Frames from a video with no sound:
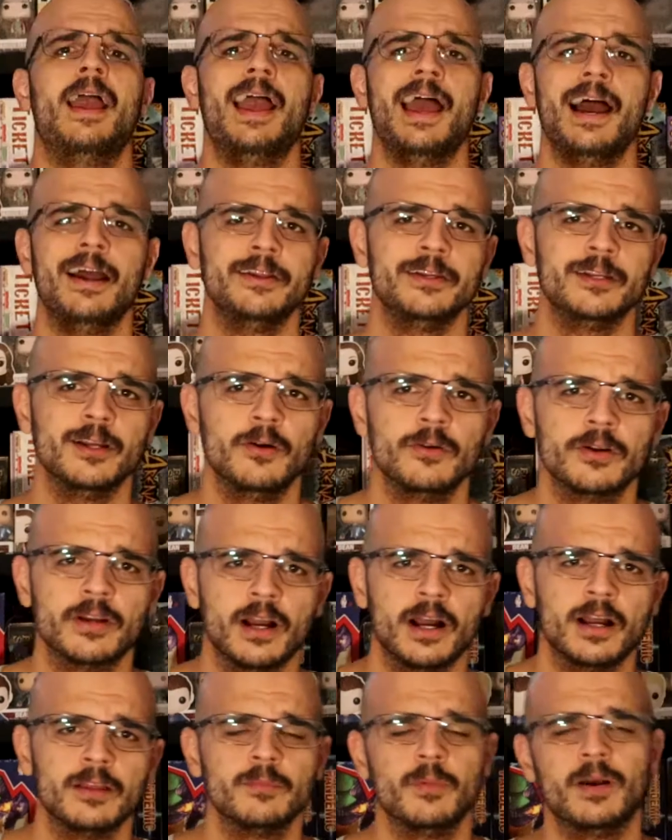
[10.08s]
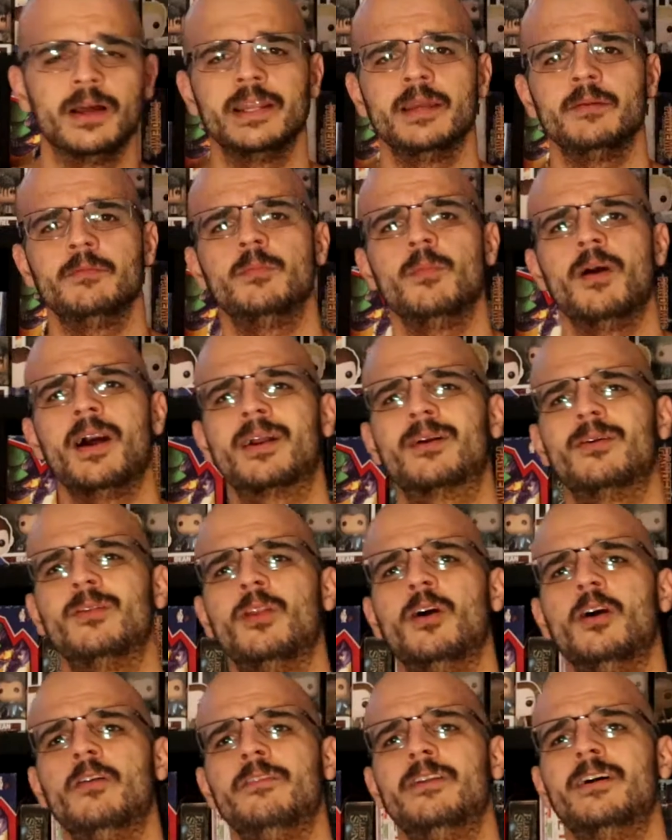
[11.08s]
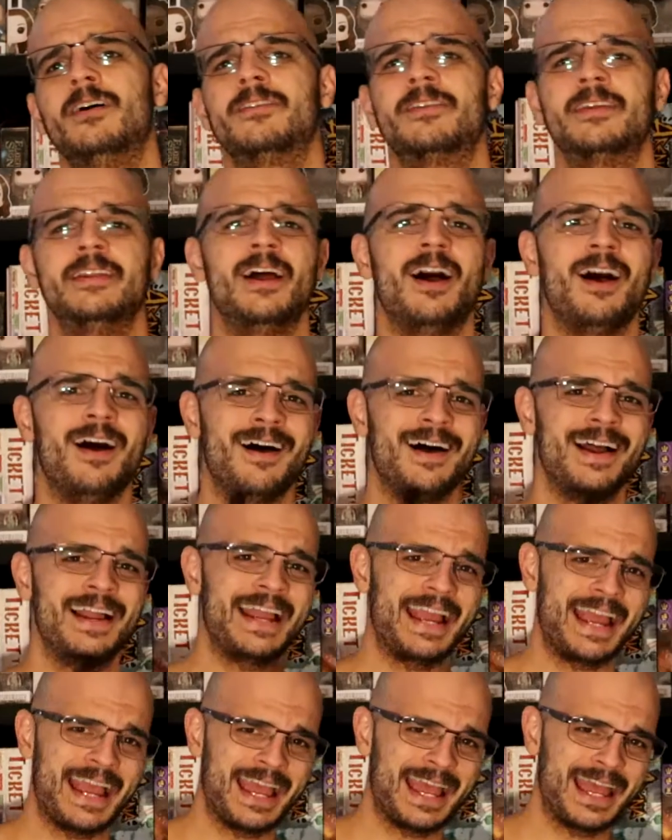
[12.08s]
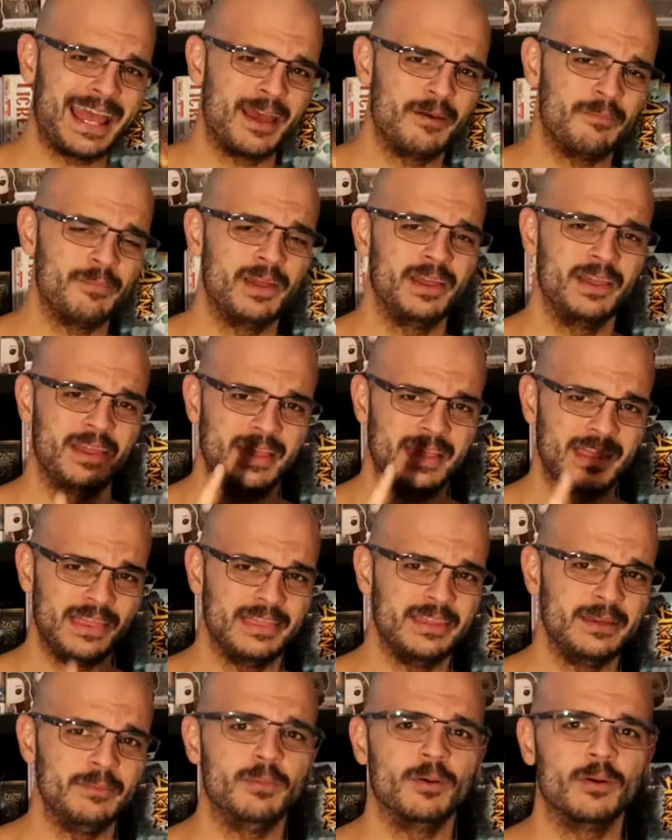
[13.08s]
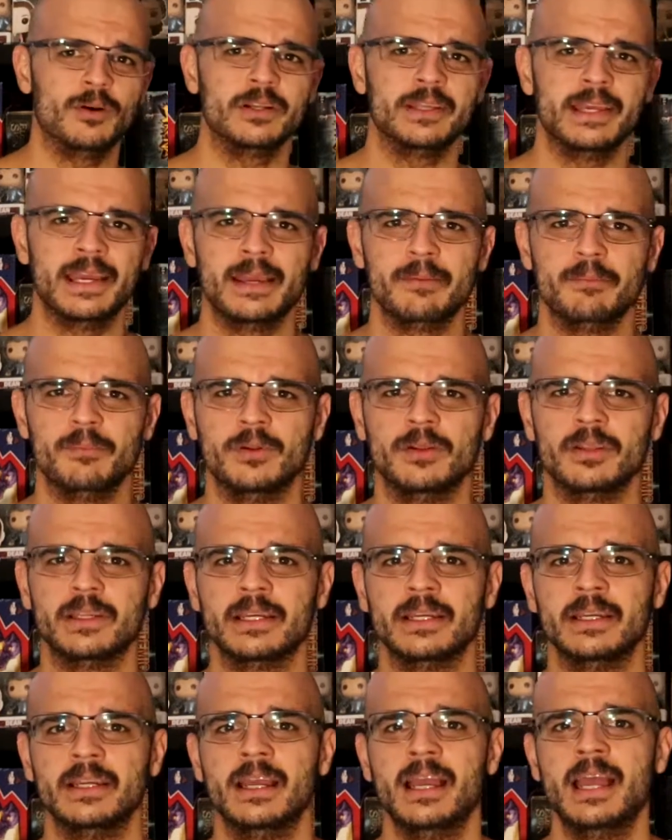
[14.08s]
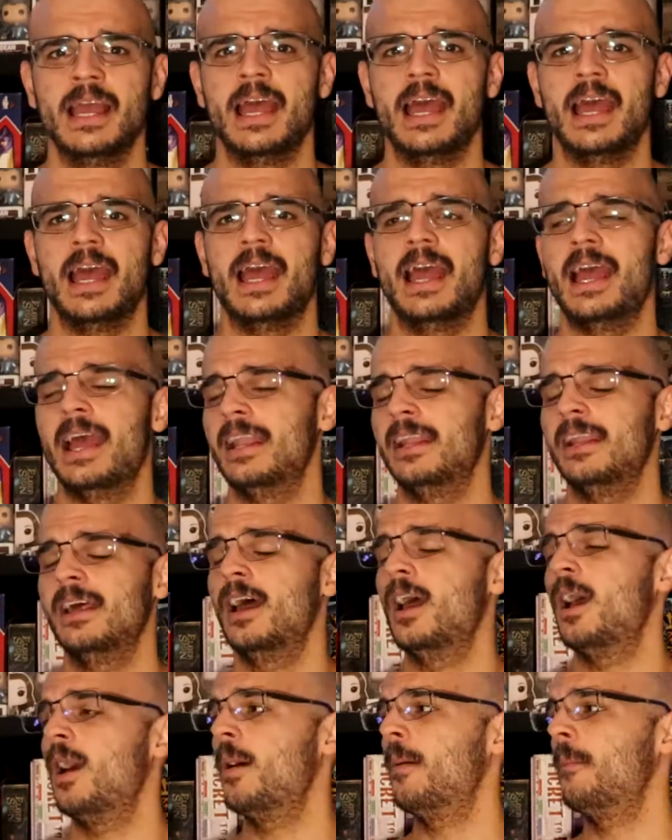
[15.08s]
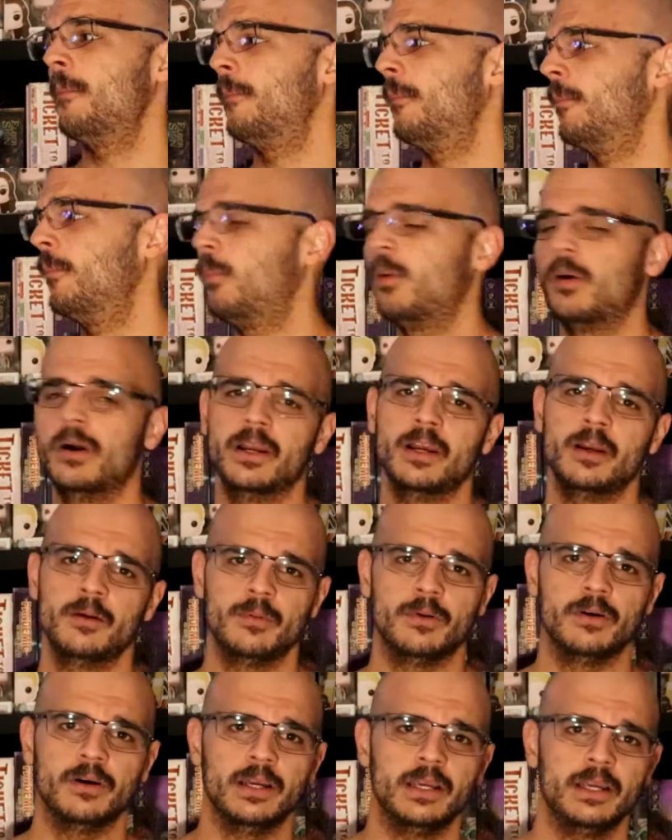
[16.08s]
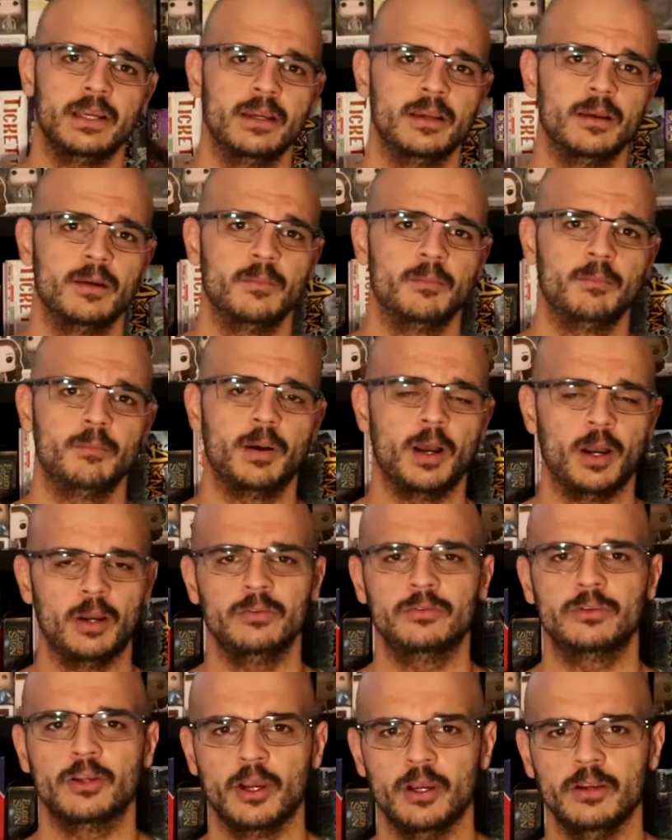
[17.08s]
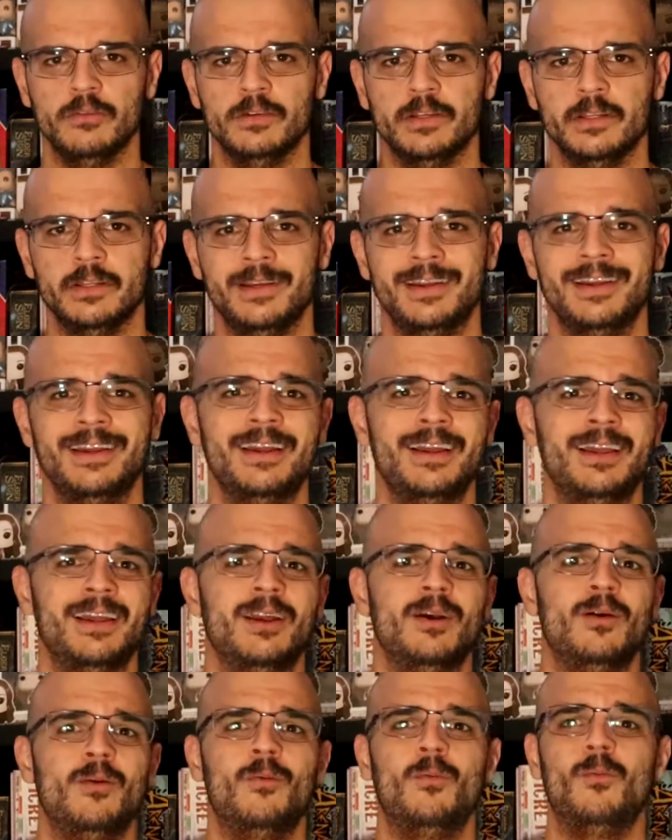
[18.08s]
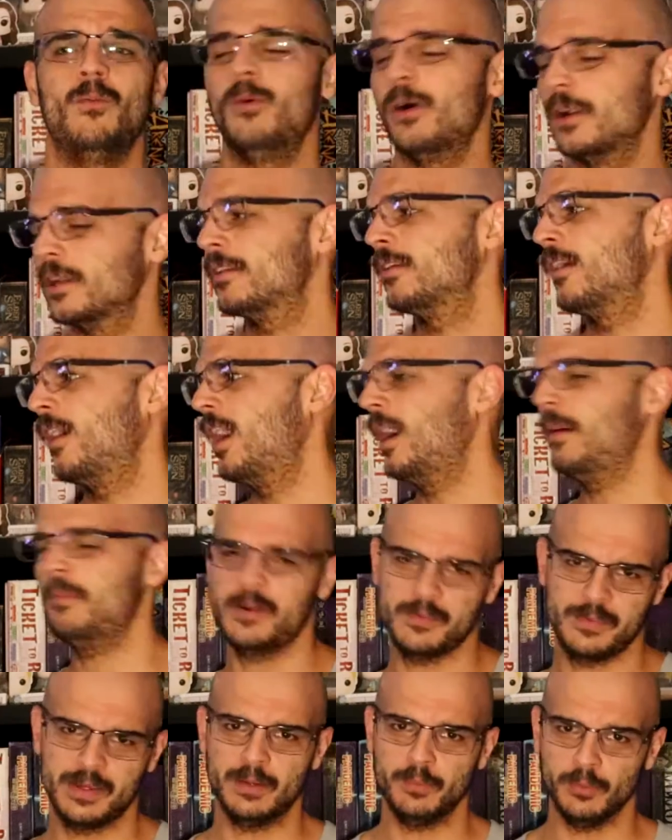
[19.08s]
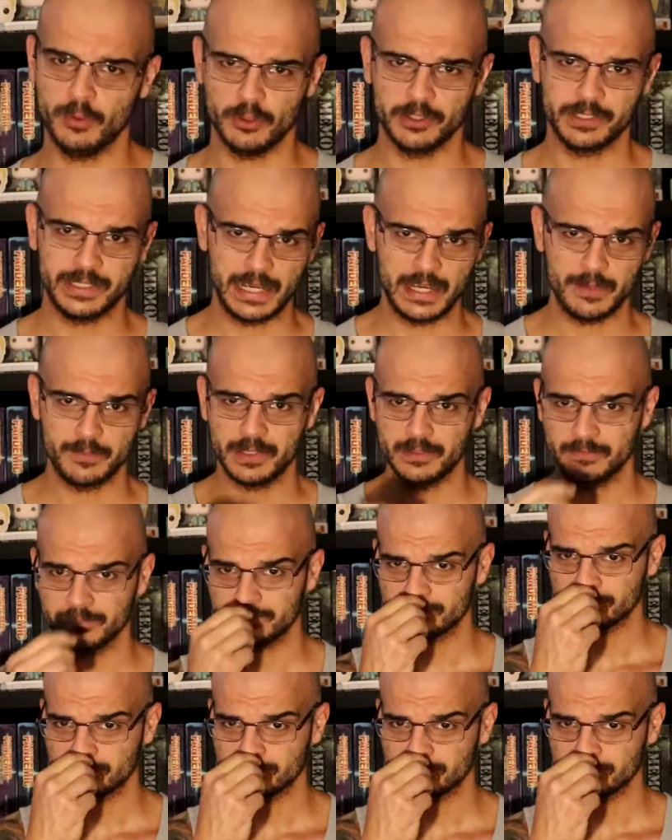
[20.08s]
How you going, guys? My name's Michael Lovados and I am the Board Game Bully. And boy oh boy, post-COVID, what a time to be a board gamer.